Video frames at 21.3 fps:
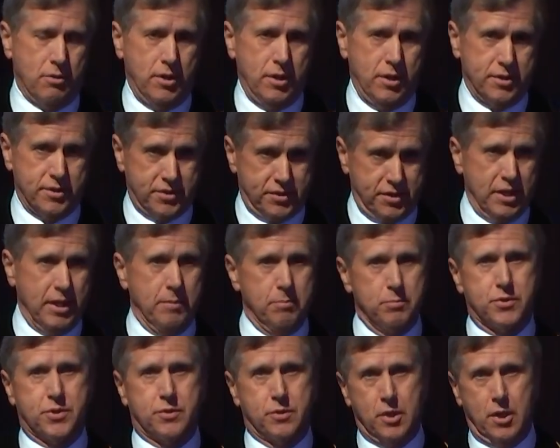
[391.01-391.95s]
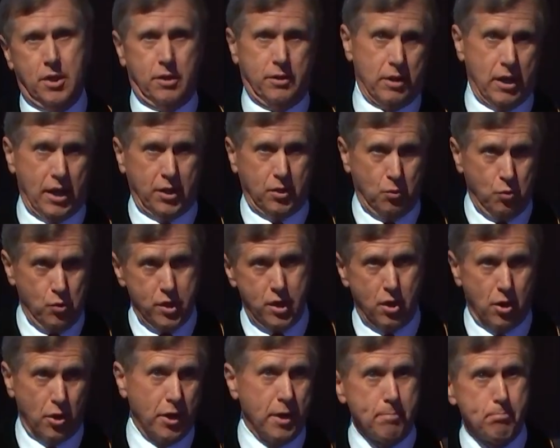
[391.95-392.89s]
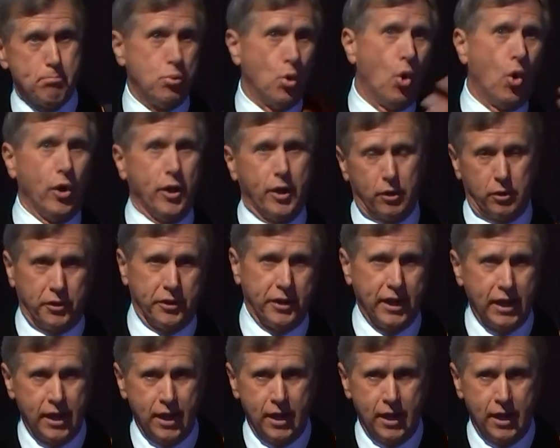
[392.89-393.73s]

It seems like we are embroiled